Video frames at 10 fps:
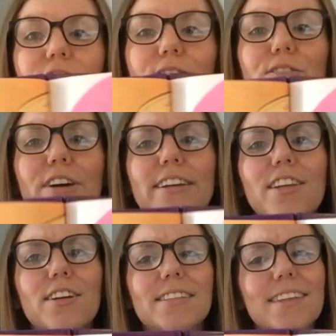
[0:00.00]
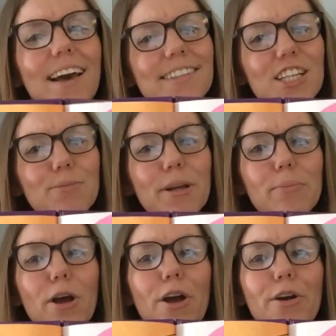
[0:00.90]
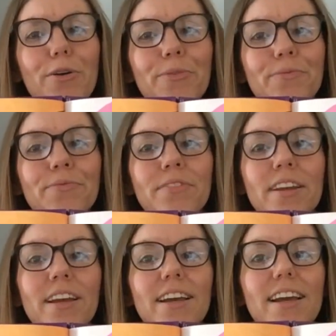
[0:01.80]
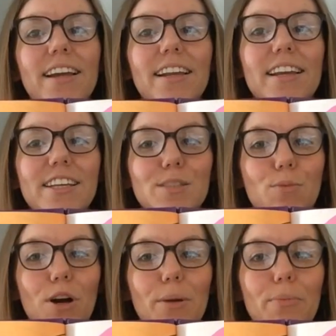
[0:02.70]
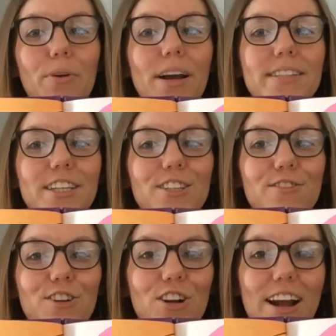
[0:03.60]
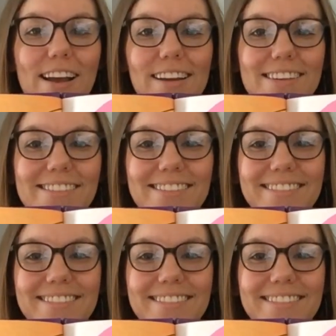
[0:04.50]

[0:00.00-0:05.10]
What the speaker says: So look, there is Cousin McMo, and he's brought a present for Granny.